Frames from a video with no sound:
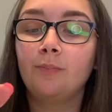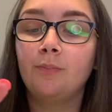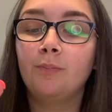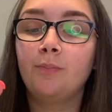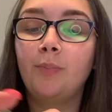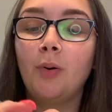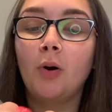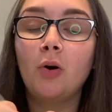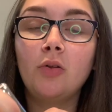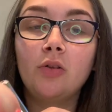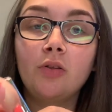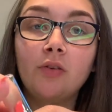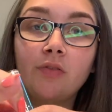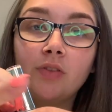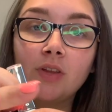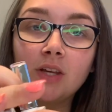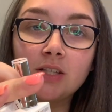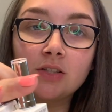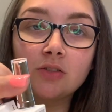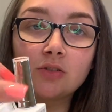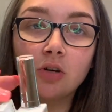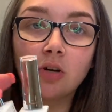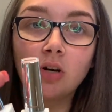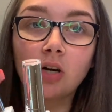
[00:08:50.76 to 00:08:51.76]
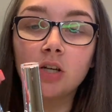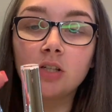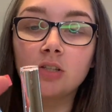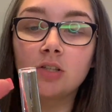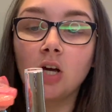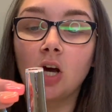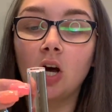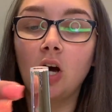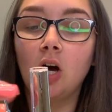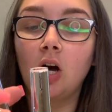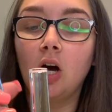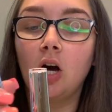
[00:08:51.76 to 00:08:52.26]
Both of these colours
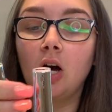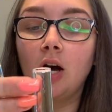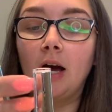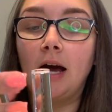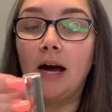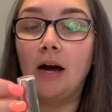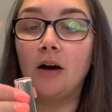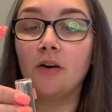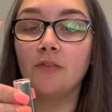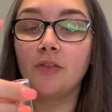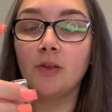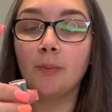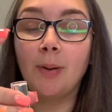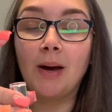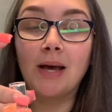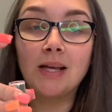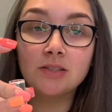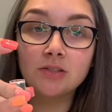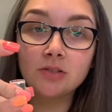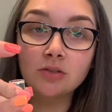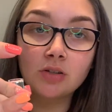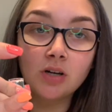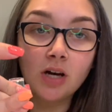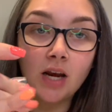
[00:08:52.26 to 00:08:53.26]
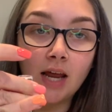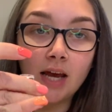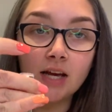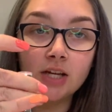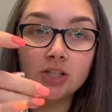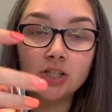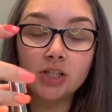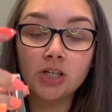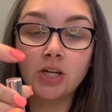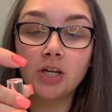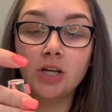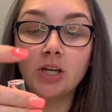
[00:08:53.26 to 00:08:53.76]
are out of the pastel
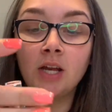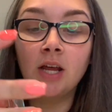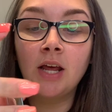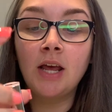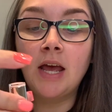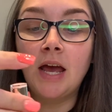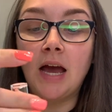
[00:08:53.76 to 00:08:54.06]
collection,